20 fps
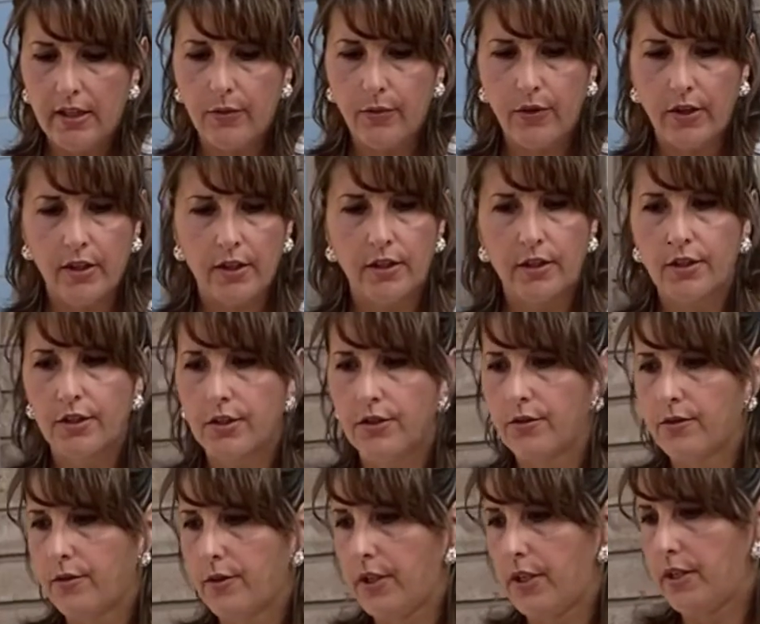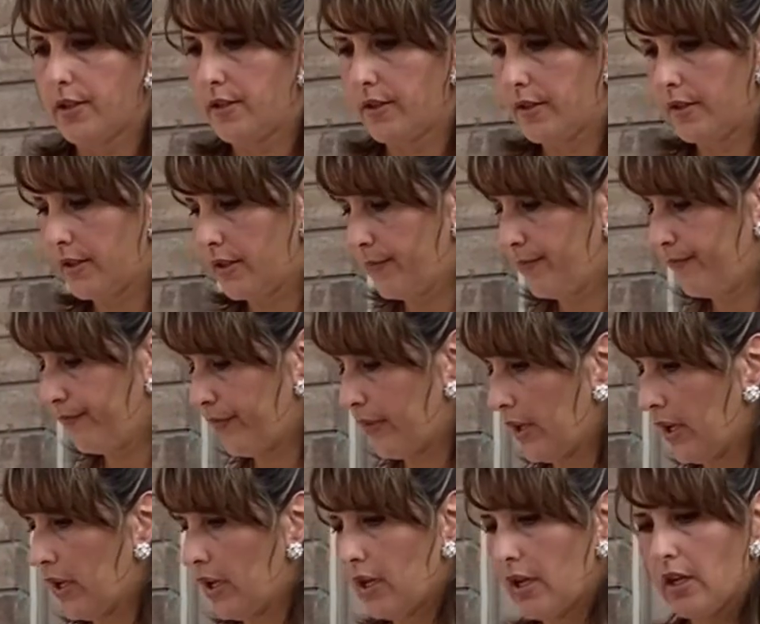And what I'm going to do is,
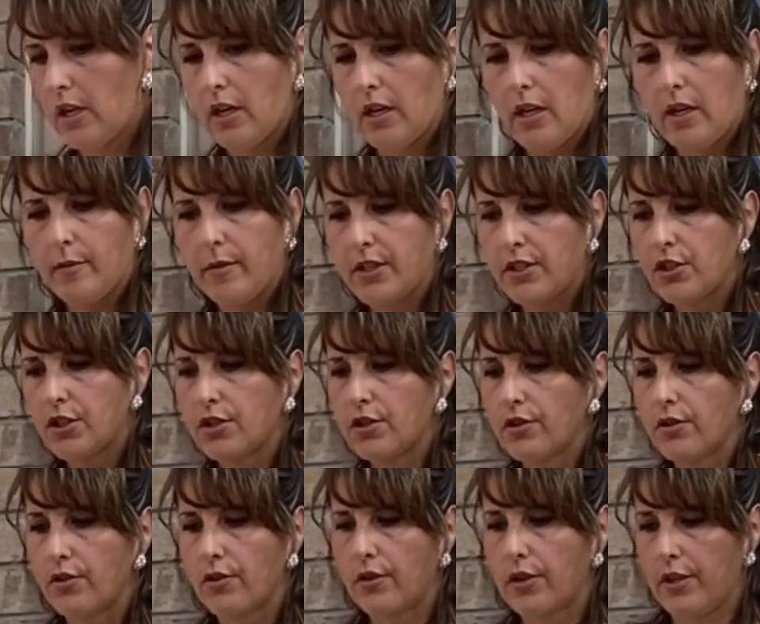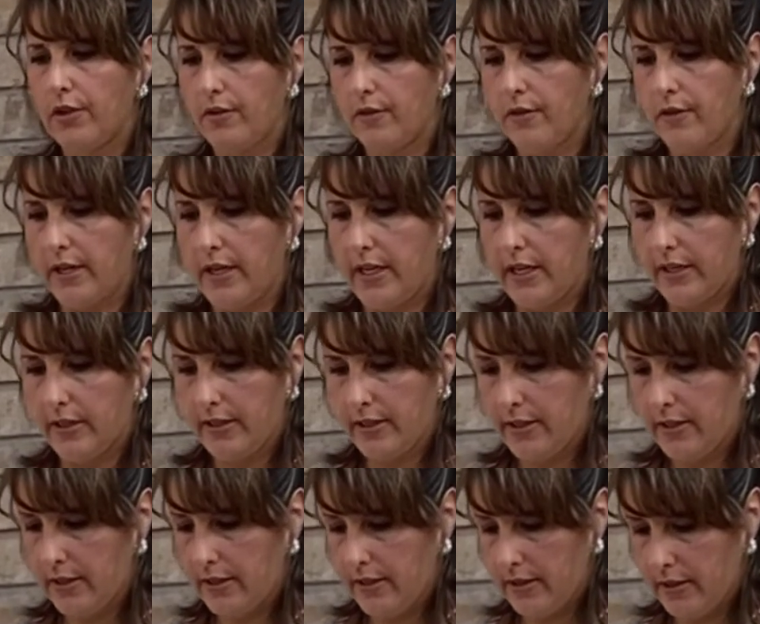I mentioned earlier
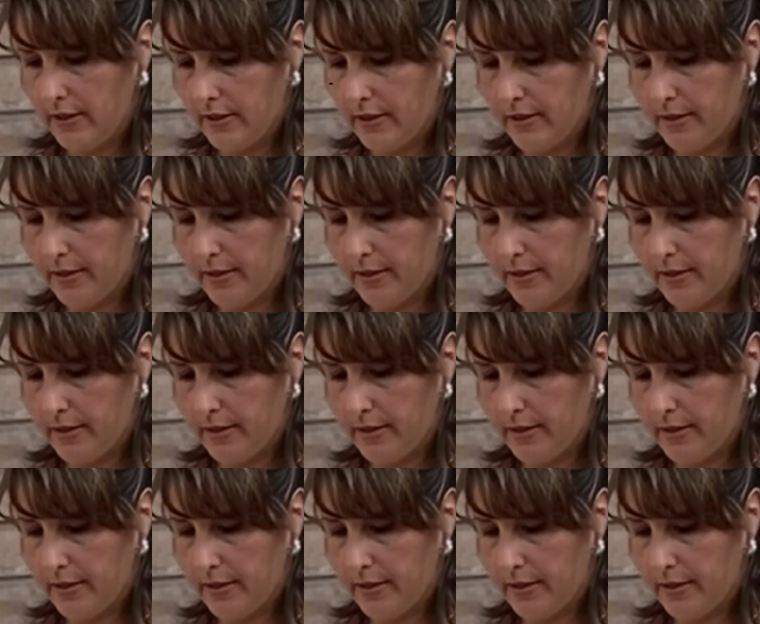that